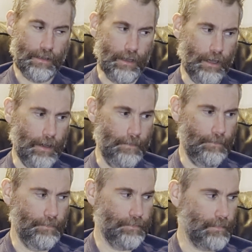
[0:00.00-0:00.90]

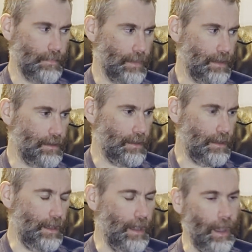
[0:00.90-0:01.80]

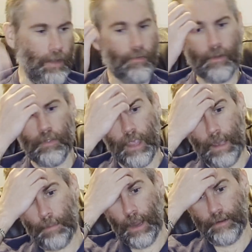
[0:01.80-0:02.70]
And for the
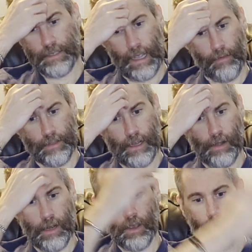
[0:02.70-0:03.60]
Empire of Silence, I
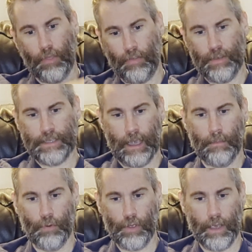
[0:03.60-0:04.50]
already know that the
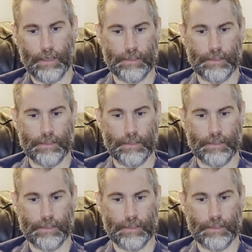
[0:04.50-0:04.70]
second book